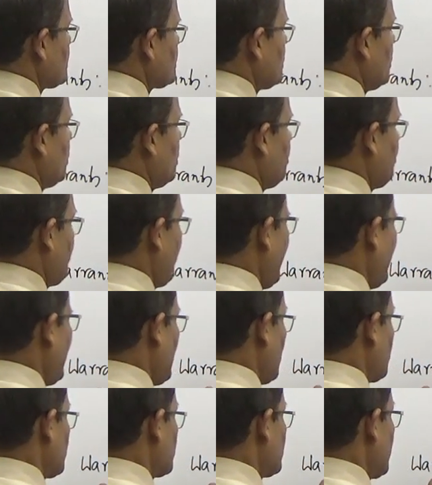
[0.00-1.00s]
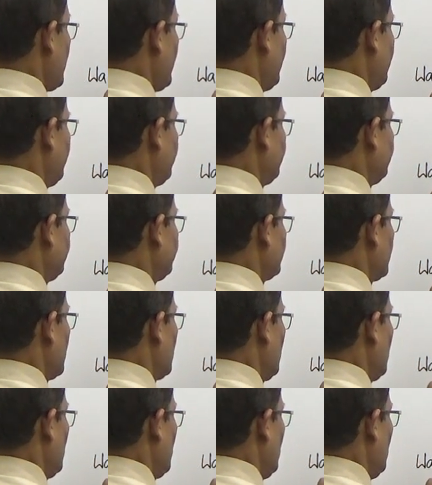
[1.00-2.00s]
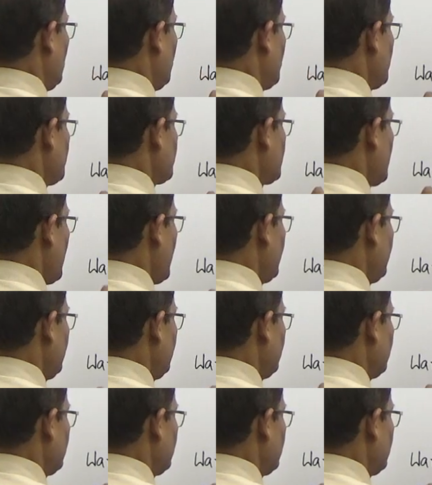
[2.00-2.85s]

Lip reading: So paid outside, design,